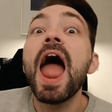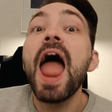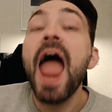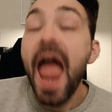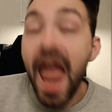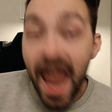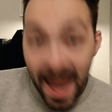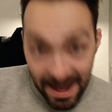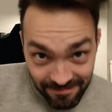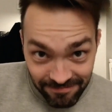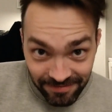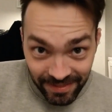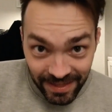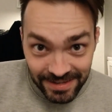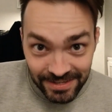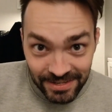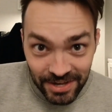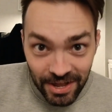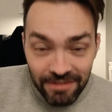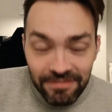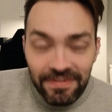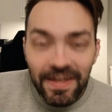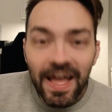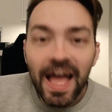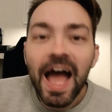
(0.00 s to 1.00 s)
Head flies
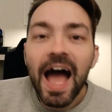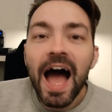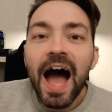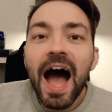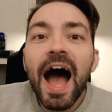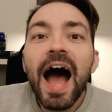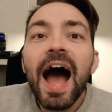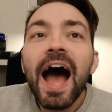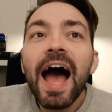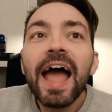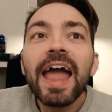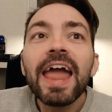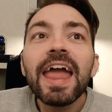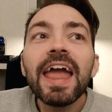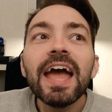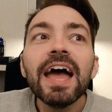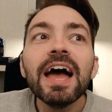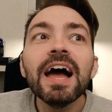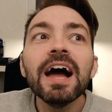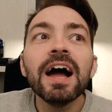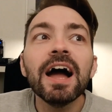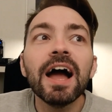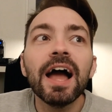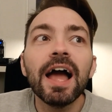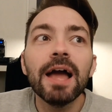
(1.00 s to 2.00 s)
off. I
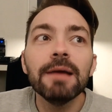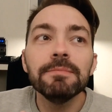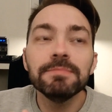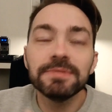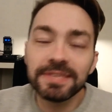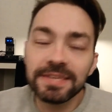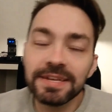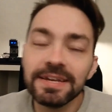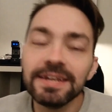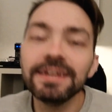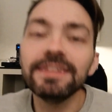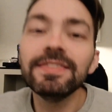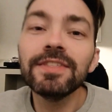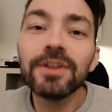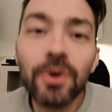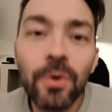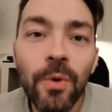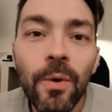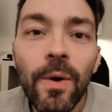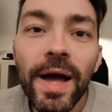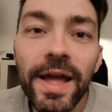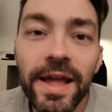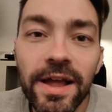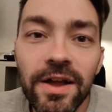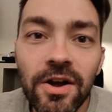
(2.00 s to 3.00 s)
am sitting in the
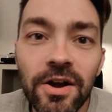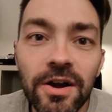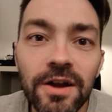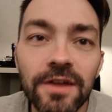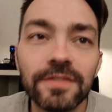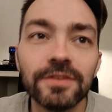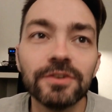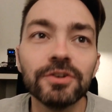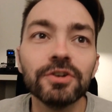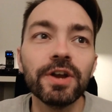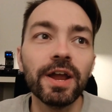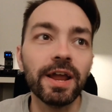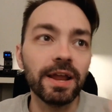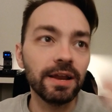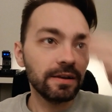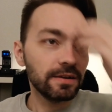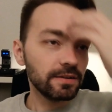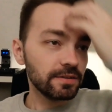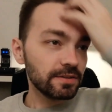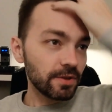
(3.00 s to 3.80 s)
quiet car on the train.